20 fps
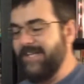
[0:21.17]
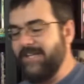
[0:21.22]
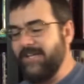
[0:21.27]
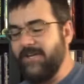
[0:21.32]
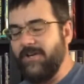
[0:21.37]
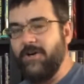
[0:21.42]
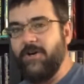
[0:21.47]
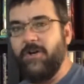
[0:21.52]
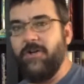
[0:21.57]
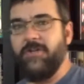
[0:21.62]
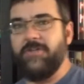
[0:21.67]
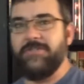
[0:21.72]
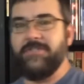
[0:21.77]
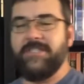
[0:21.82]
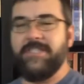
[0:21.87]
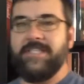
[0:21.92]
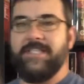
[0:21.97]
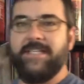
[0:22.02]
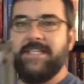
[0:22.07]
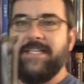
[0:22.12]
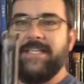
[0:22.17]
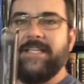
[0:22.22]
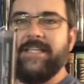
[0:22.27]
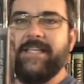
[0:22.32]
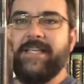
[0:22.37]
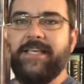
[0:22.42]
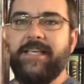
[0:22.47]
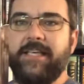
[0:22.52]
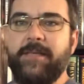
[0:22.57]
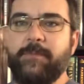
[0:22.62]
called The
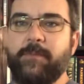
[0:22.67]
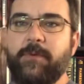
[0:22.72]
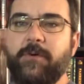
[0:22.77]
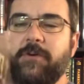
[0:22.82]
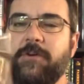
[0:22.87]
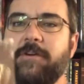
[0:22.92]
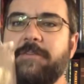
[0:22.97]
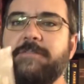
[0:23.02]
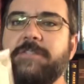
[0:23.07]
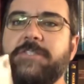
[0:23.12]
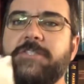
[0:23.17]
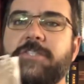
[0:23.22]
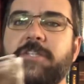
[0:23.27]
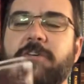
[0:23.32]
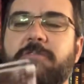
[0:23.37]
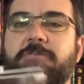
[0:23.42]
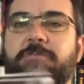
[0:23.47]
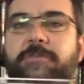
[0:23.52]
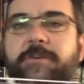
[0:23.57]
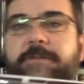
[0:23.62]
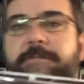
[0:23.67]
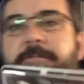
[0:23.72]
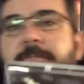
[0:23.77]
Keeper of the Children.